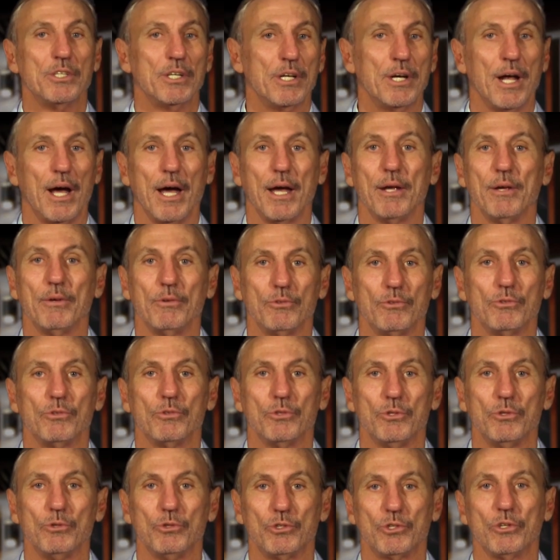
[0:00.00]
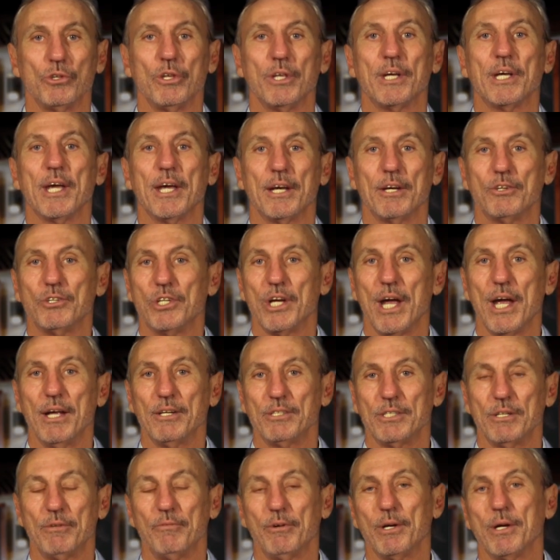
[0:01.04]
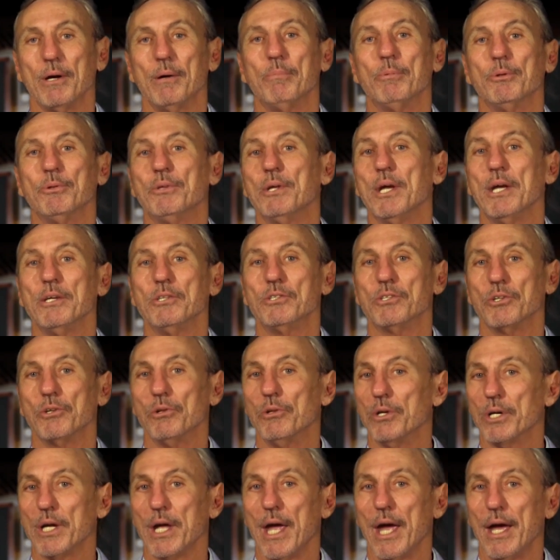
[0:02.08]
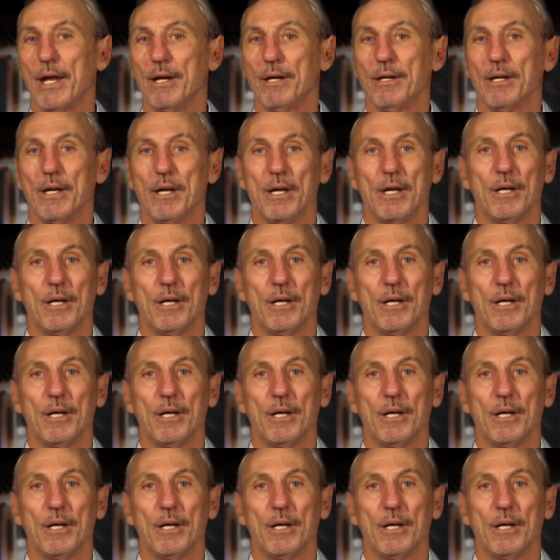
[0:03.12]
and I usually get a chance every couple days to look at it.